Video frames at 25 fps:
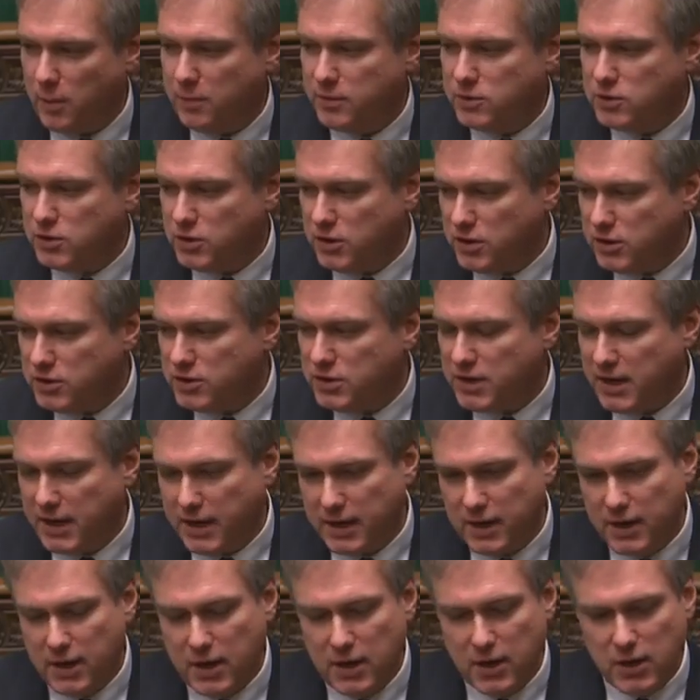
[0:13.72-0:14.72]

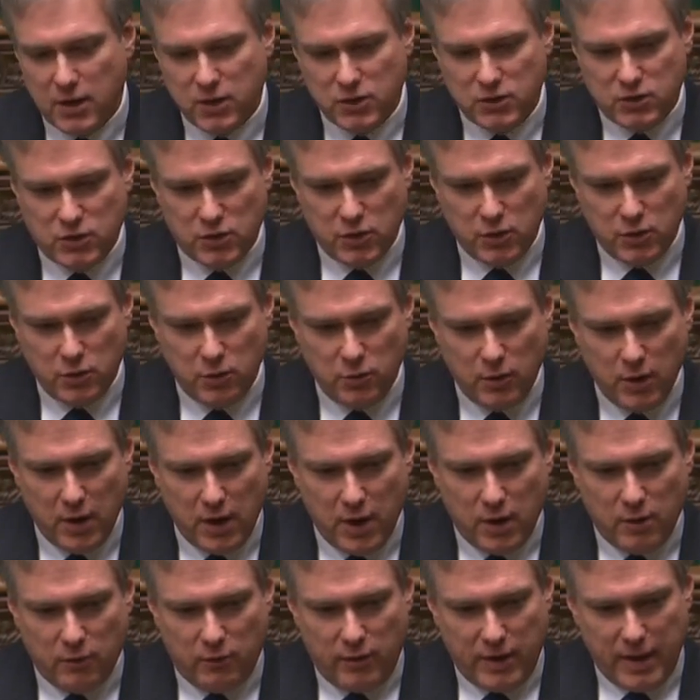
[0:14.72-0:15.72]
opportunity to
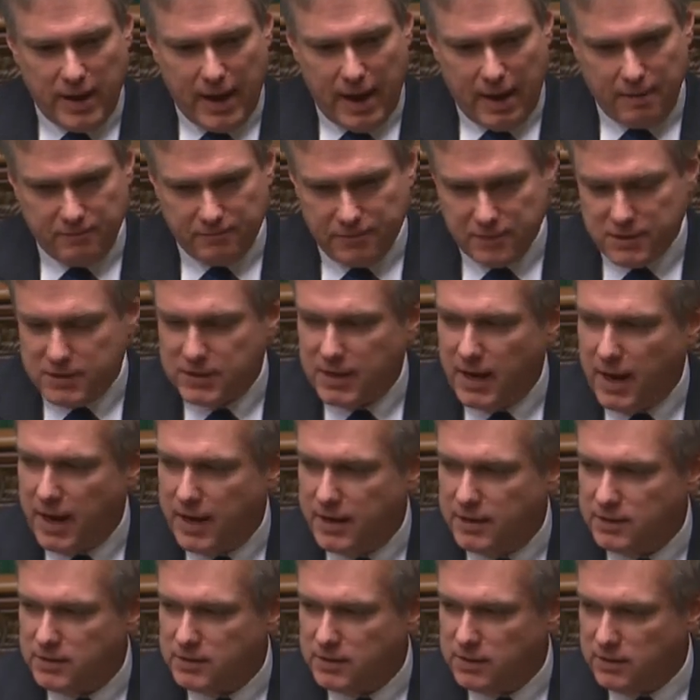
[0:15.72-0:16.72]

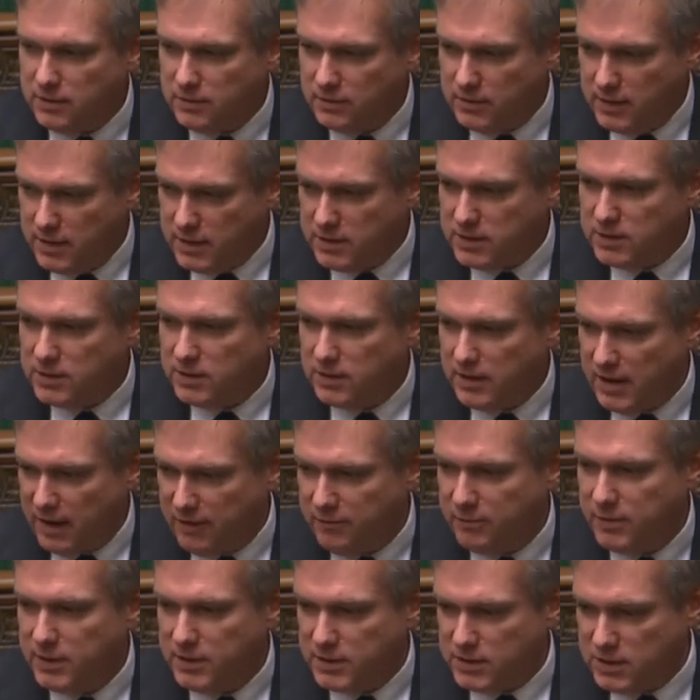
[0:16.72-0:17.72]
re-emphasise this
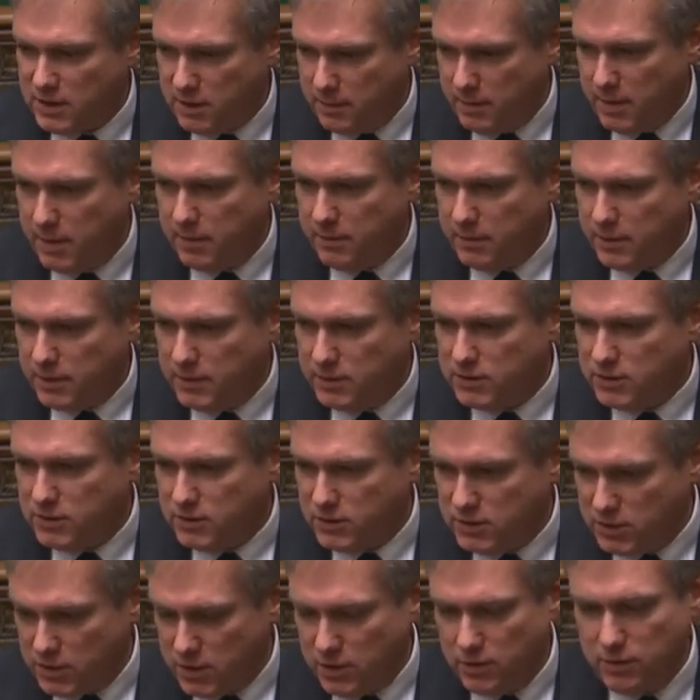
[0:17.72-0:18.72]
government's commitment
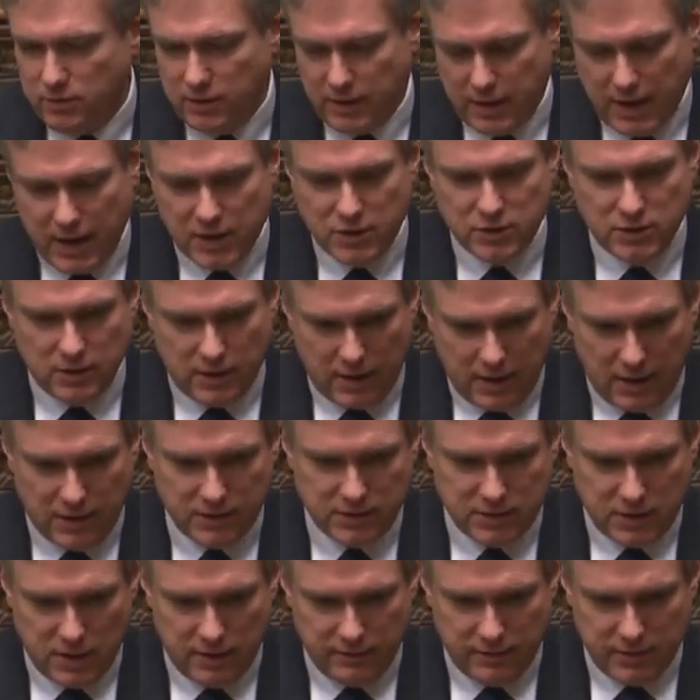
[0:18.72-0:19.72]
to the National Health
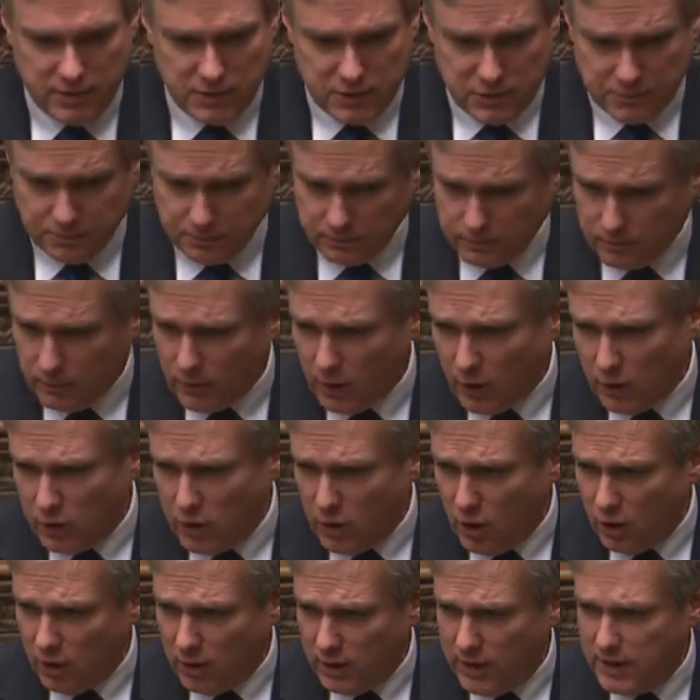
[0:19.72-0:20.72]
Service,
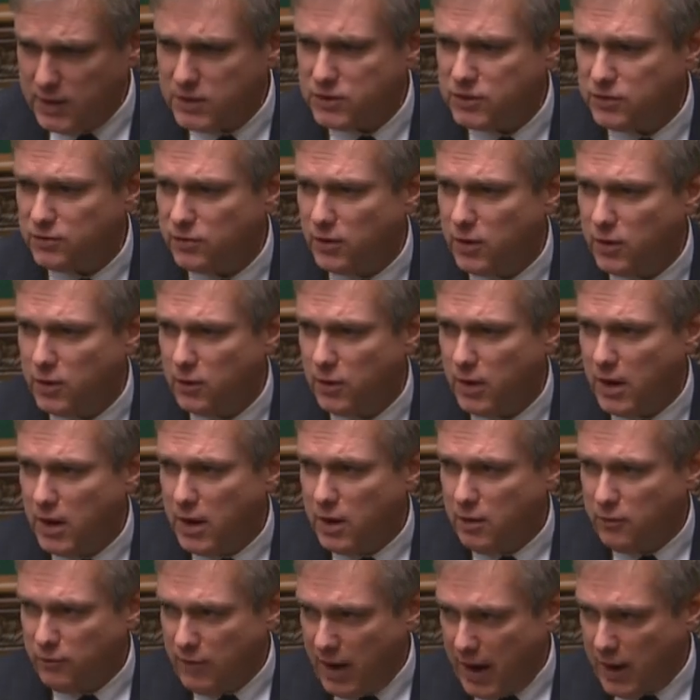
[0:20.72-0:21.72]
not least through
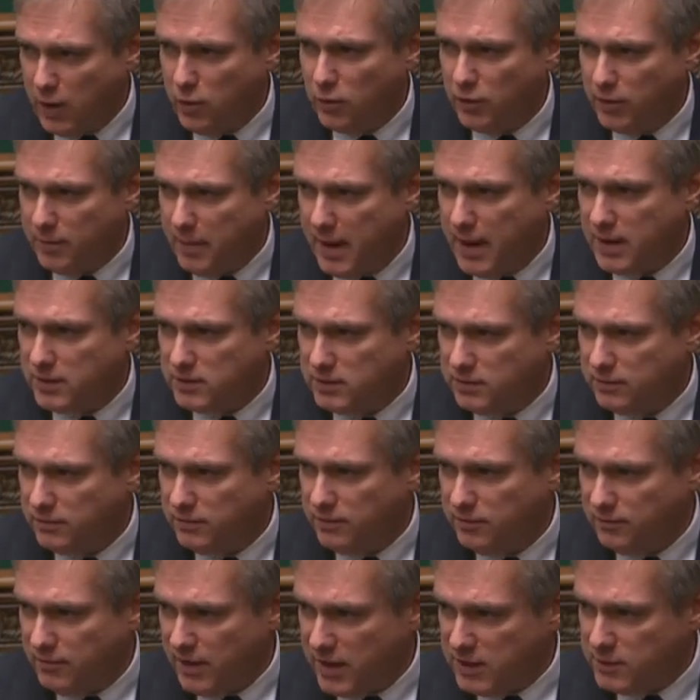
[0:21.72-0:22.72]
record amounts of
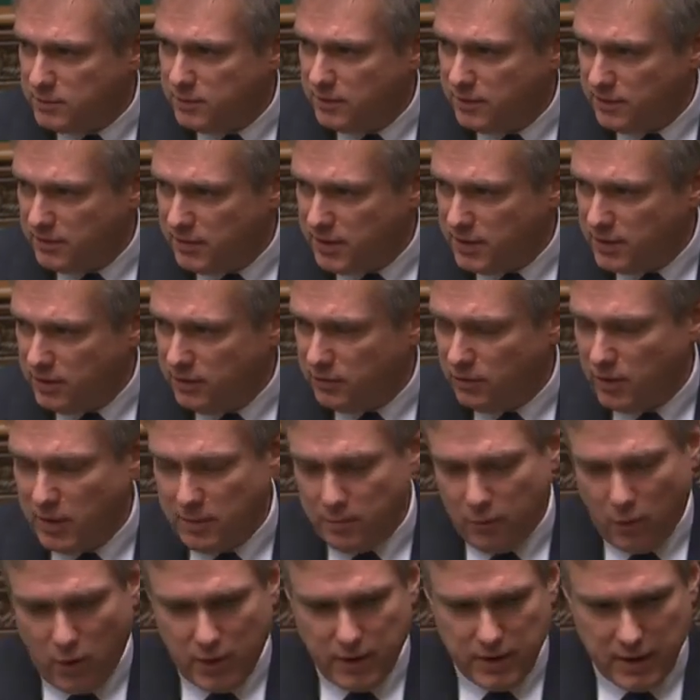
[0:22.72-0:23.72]
investment,
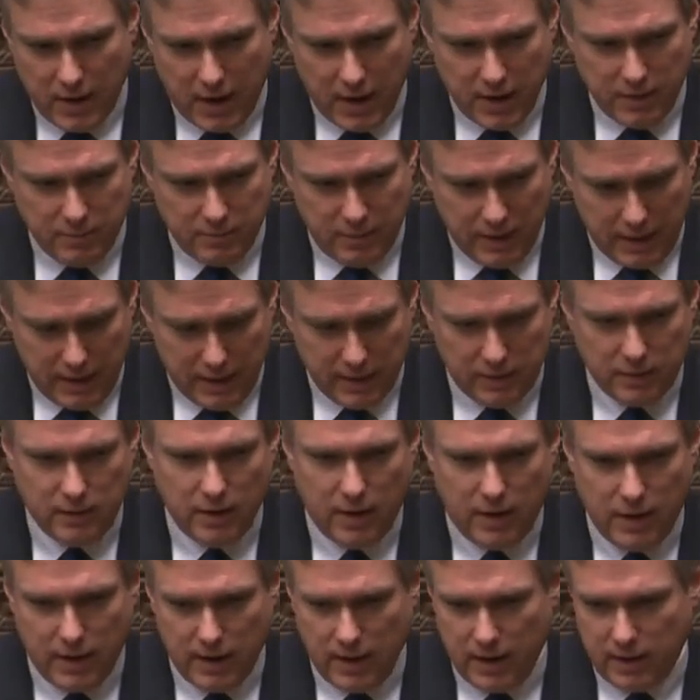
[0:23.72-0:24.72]
33.9 billion
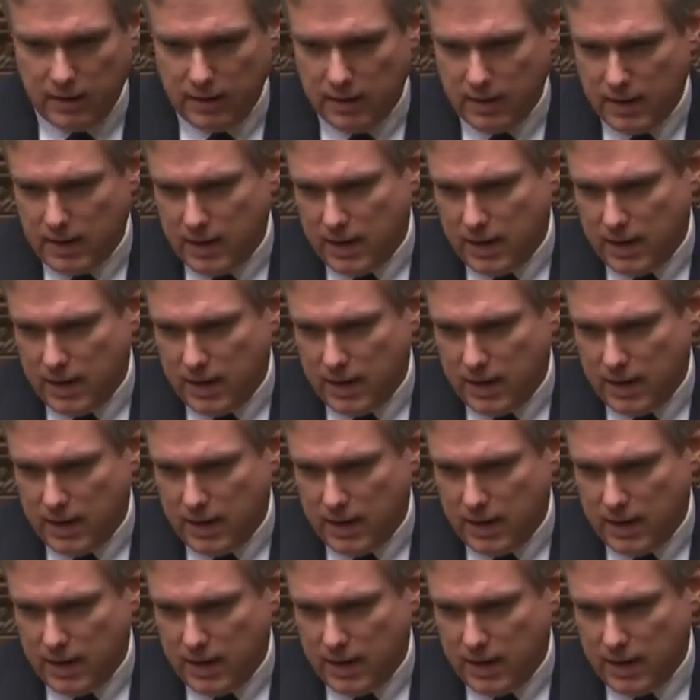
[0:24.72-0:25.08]
going in